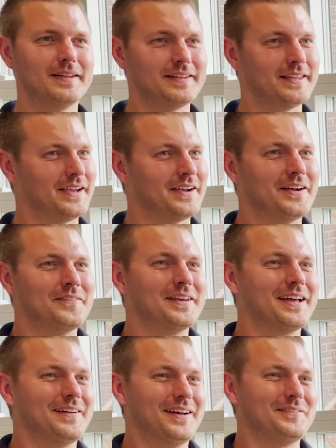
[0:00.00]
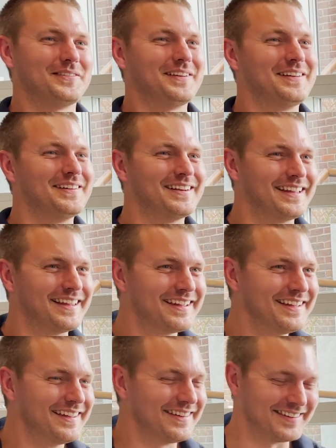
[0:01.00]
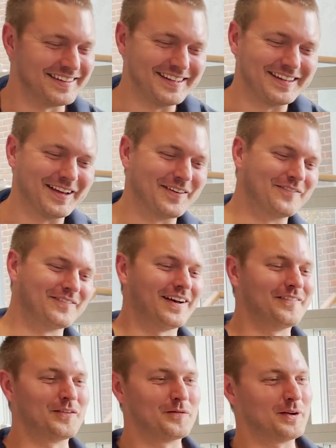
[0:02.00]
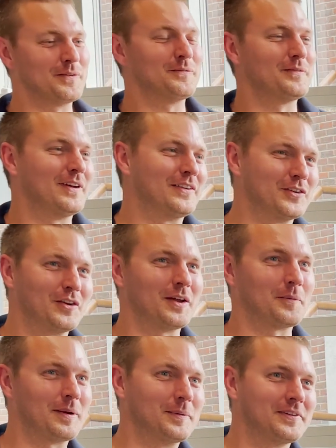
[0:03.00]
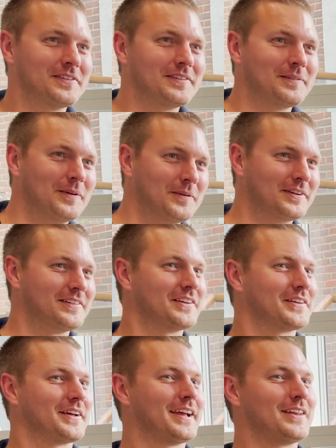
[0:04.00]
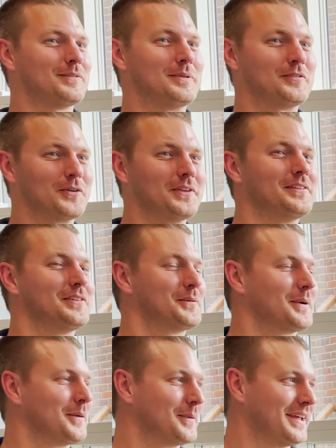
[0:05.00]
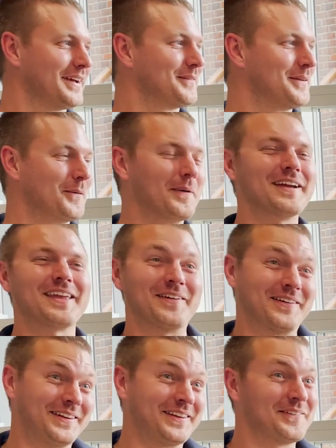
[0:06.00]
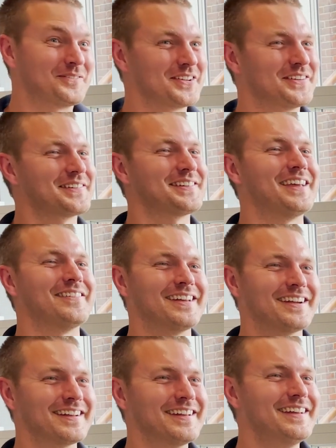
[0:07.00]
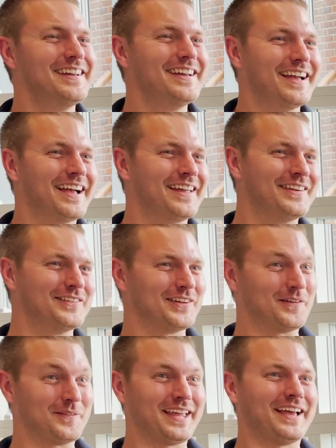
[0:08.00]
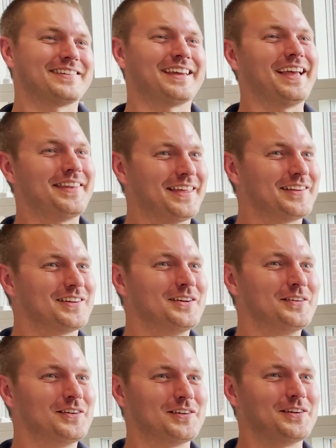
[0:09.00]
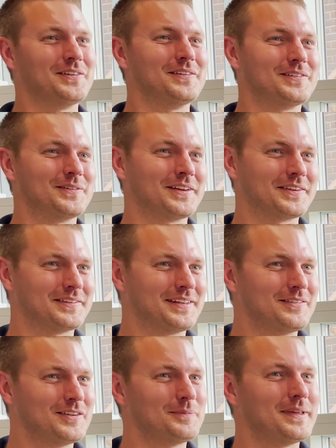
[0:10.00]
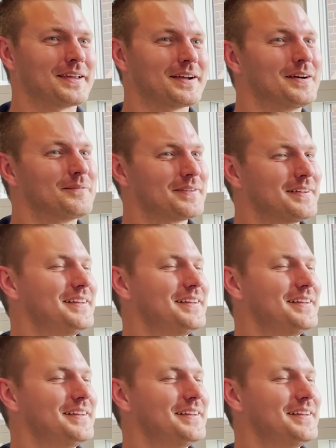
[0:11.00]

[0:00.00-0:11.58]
Yeah, I mean, absolutely. It's not like we were sitting on our hands before this as well. We were working on another product area, and we had to hand that over to another team to pick up.